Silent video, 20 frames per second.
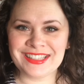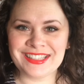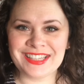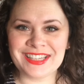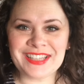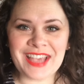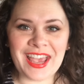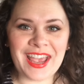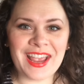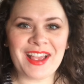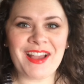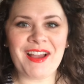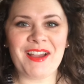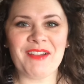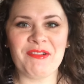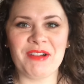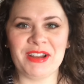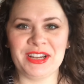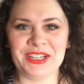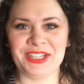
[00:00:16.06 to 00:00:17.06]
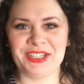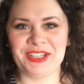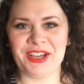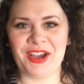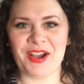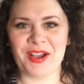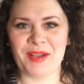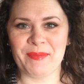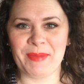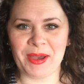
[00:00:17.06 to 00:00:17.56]
Today I wanted to
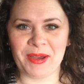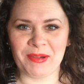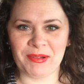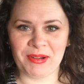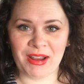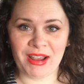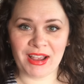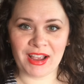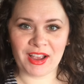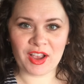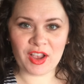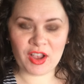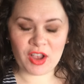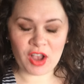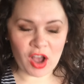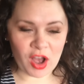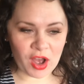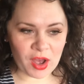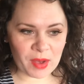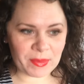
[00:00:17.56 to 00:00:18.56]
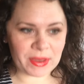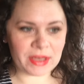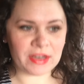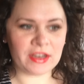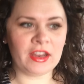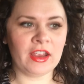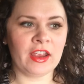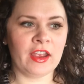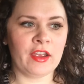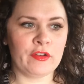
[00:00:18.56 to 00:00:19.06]
talk about
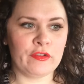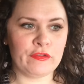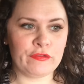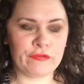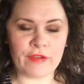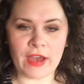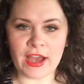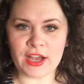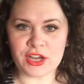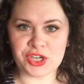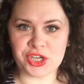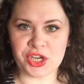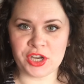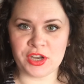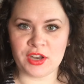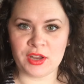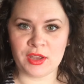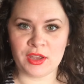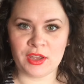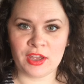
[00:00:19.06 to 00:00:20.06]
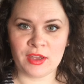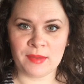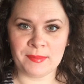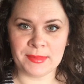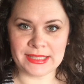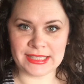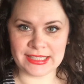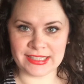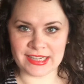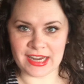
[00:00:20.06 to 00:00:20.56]
common fashion
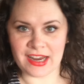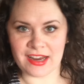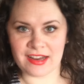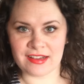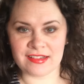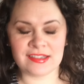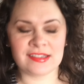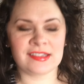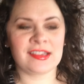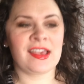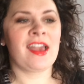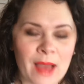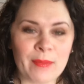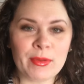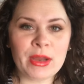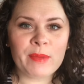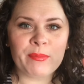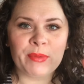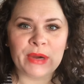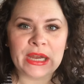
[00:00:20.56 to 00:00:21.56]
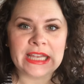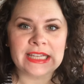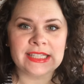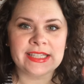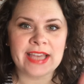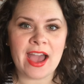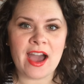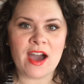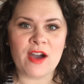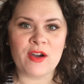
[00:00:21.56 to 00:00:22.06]
mistakes. I'm gonna break it
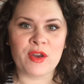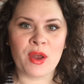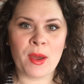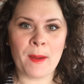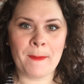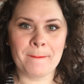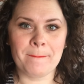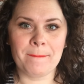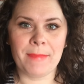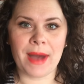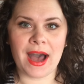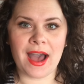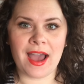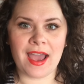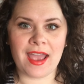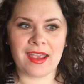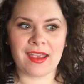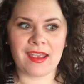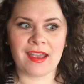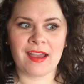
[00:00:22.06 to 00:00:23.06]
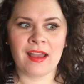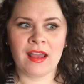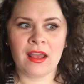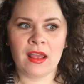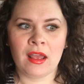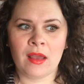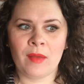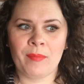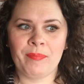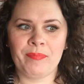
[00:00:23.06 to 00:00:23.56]
down by
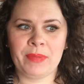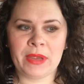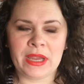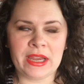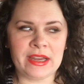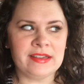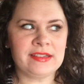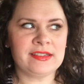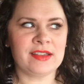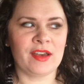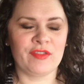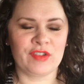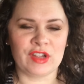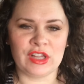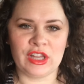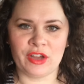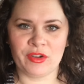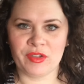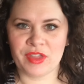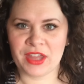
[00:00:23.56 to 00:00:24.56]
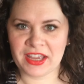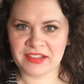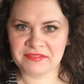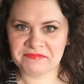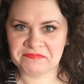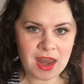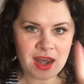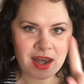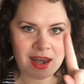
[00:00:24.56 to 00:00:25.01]
piece of clothing.